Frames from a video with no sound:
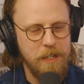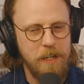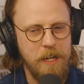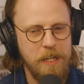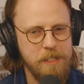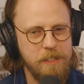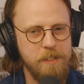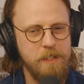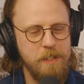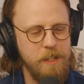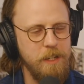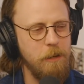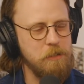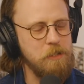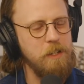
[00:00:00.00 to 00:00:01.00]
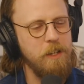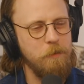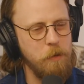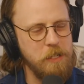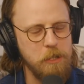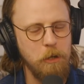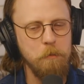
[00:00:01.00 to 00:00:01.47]
I,
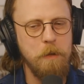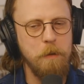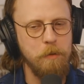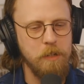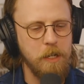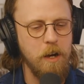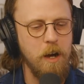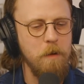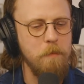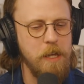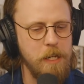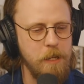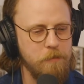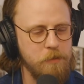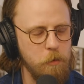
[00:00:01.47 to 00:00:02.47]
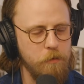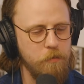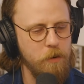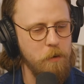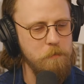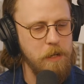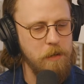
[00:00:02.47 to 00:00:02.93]
we told people to comment if they were
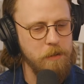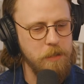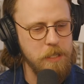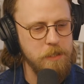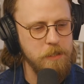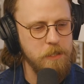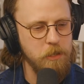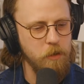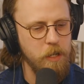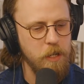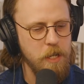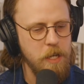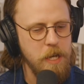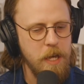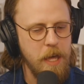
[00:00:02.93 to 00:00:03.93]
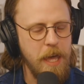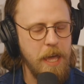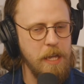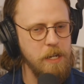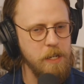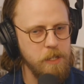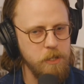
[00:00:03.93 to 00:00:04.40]
from there and listen to it,
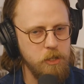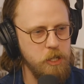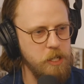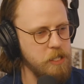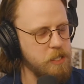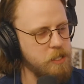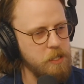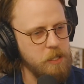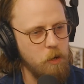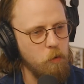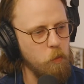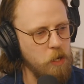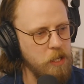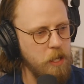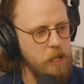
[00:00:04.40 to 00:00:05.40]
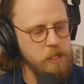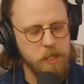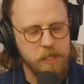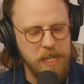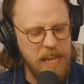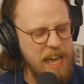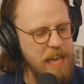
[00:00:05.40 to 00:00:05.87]
and just
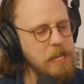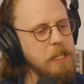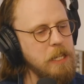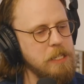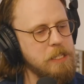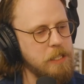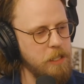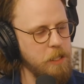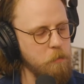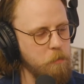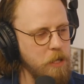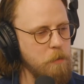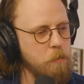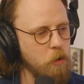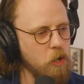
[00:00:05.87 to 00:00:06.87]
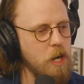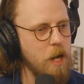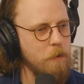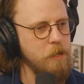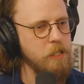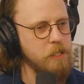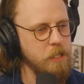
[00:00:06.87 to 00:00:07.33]
endlessly people
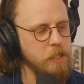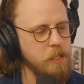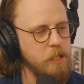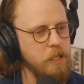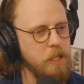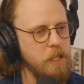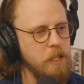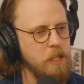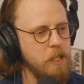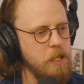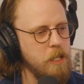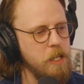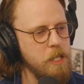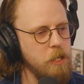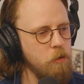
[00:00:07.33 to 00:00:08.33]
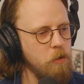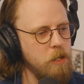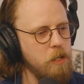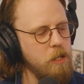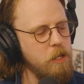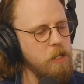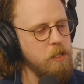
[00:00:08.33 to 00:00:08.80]
commented,
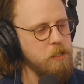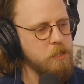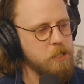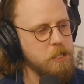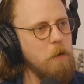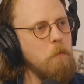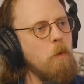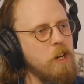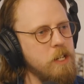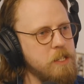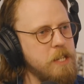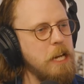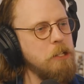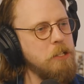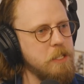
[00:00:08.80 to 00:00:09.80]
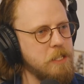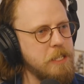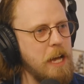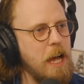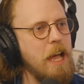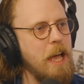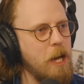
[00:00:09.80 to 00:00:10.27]
someone tell this
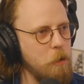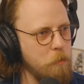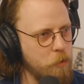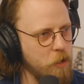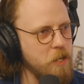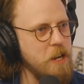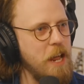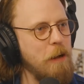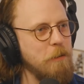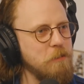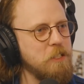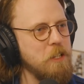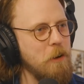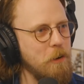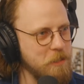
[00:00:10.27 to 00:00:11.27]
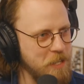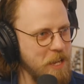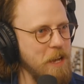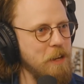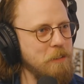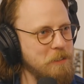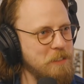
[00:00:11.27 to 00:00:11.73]
guy how to pronounce our
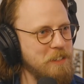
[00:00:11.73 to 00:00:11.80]
town.